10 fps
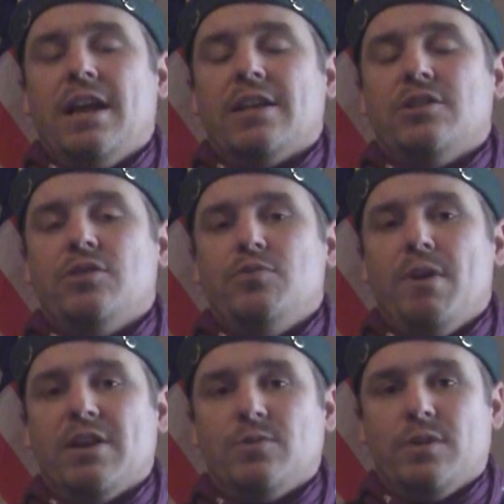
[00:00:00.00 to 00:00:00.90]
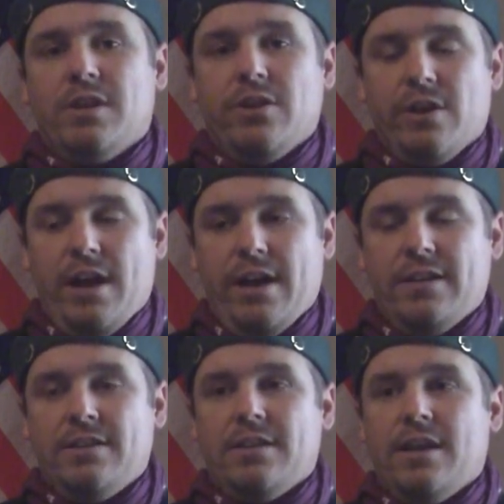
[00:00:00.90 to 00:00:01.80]
likes to mess with deer
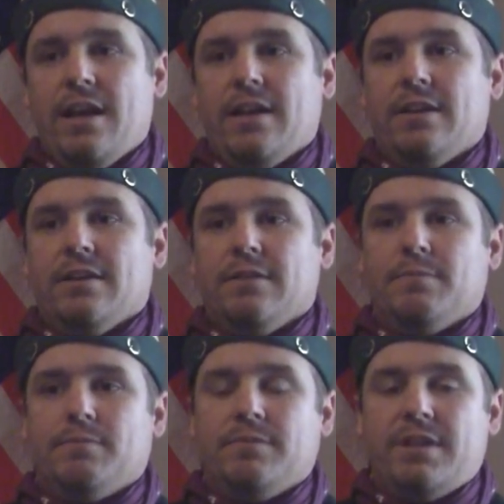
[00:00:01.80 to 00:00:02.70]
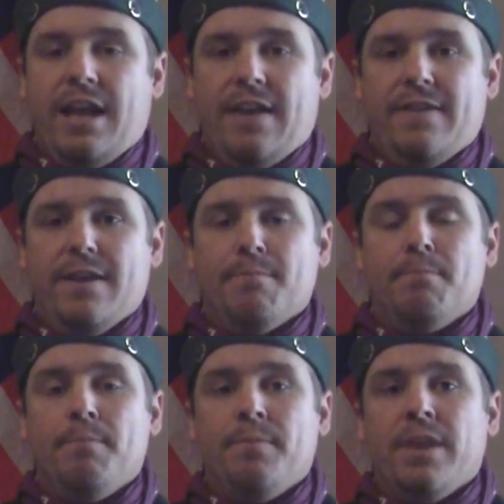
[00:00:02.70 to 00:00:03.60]
hides and uh, tan them.